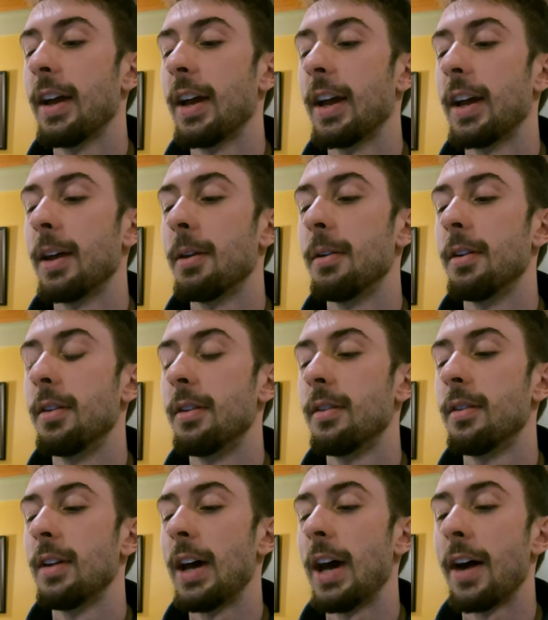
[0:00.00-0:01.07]
And
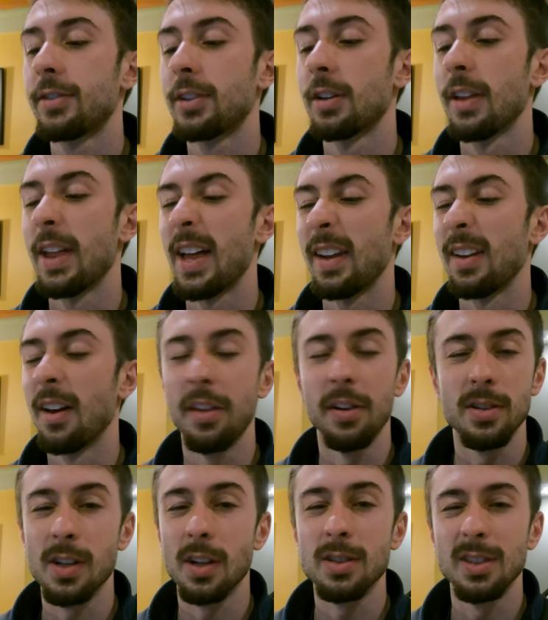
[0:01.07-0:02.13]
after that
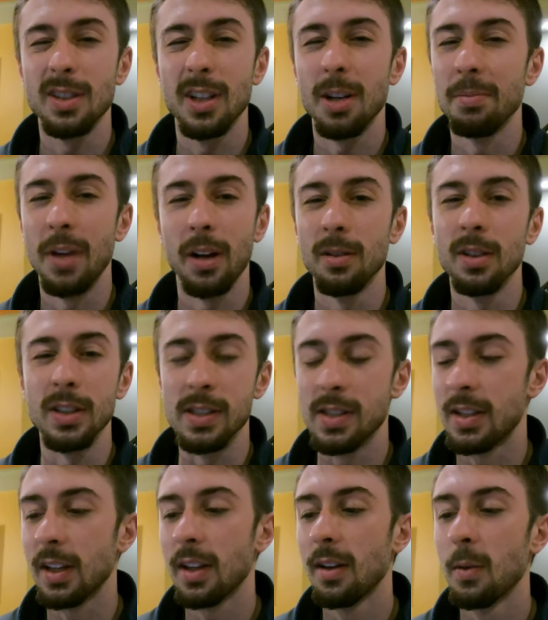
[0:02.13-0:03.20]
other suction cup not really
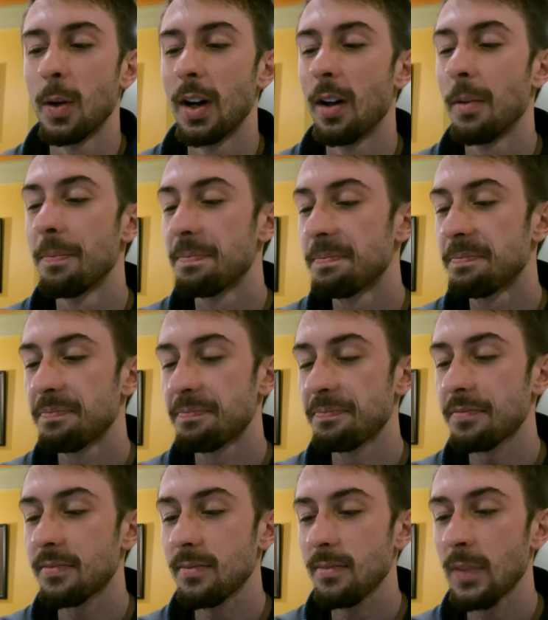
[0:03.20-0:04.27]
sticking well,
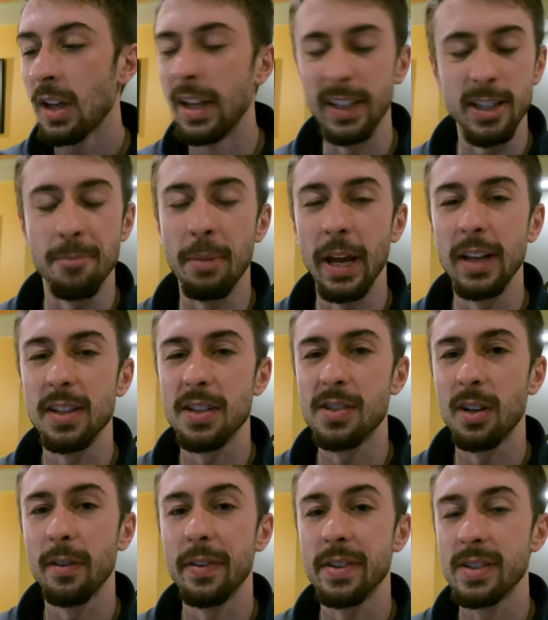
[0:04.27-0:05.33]
like to painted
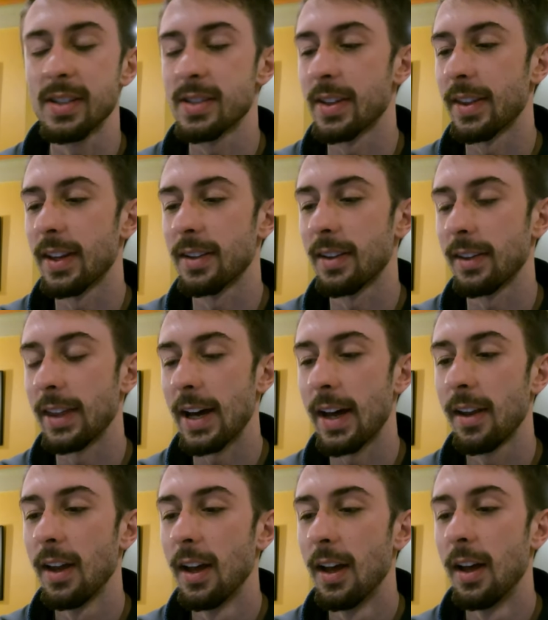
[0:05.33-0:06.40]
surfaces and things like
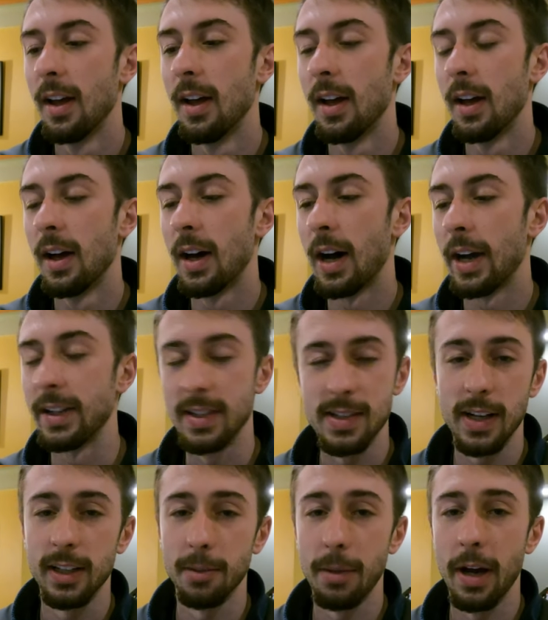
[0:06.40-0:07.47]
that, I
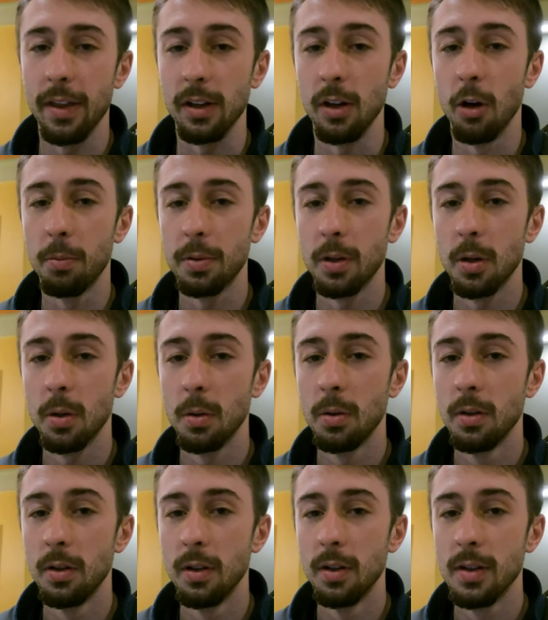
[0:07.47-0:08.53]
decided to buy the
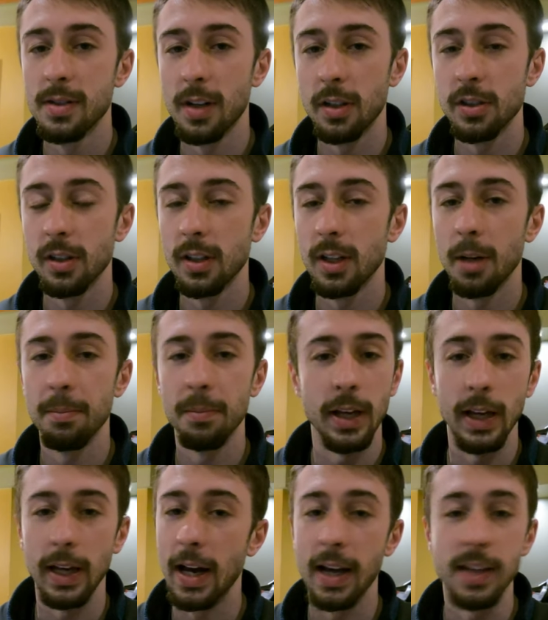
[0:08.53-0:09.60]
GoPro suction cup.
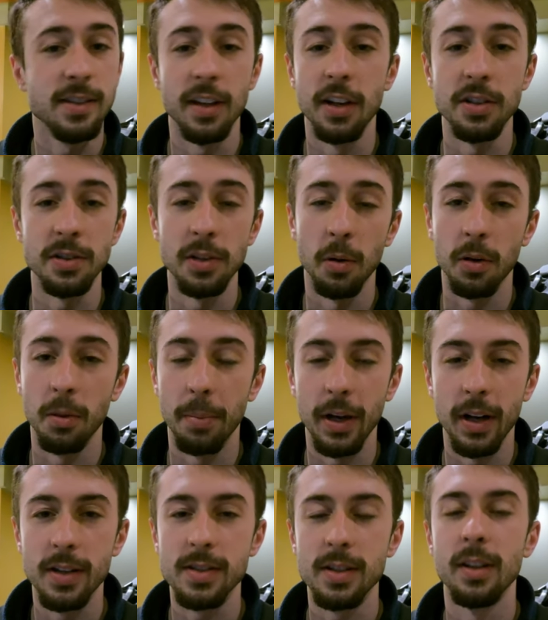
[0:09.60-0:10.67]
And guys, there's no
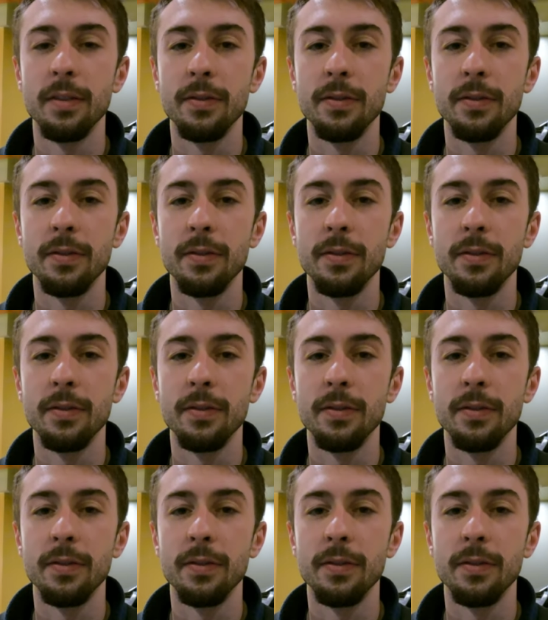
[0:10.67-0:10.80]
comparison.